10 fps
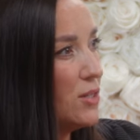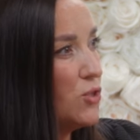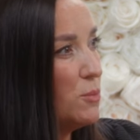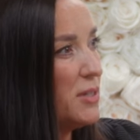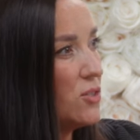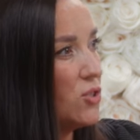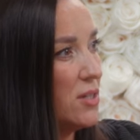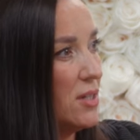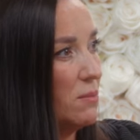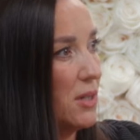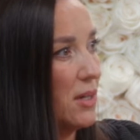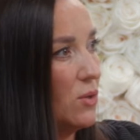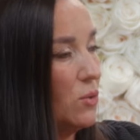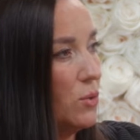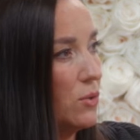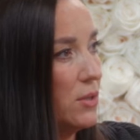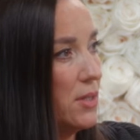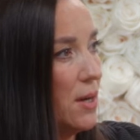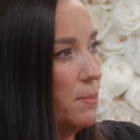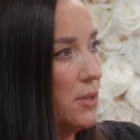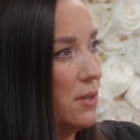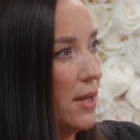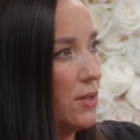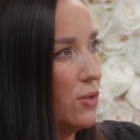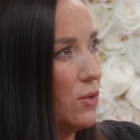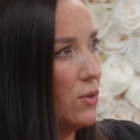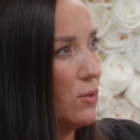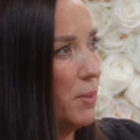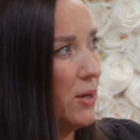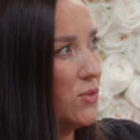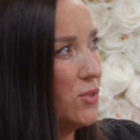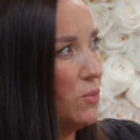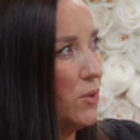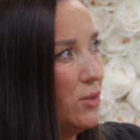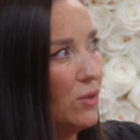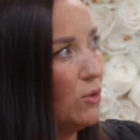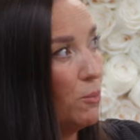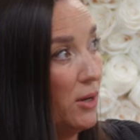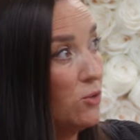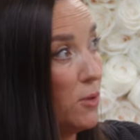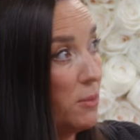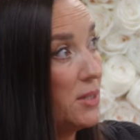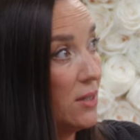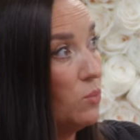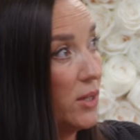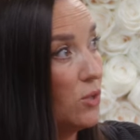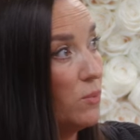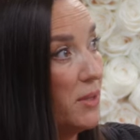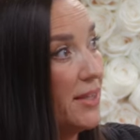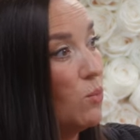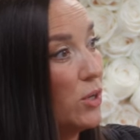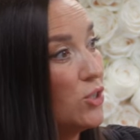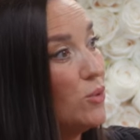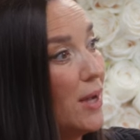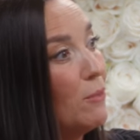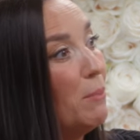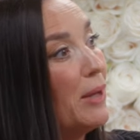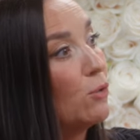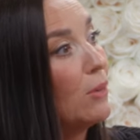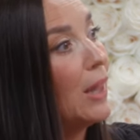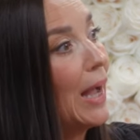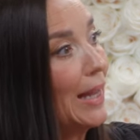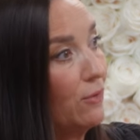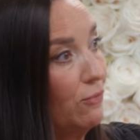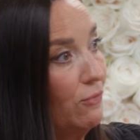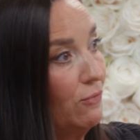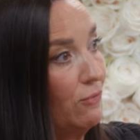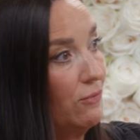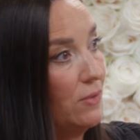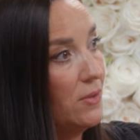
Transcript: It used yeah. to be such a stigma, like, oh, yeah. you're adopted. Like your, your, parents didn't you. No, your parents probably did want you, but yeah. they wanted you to have a better life. A better life.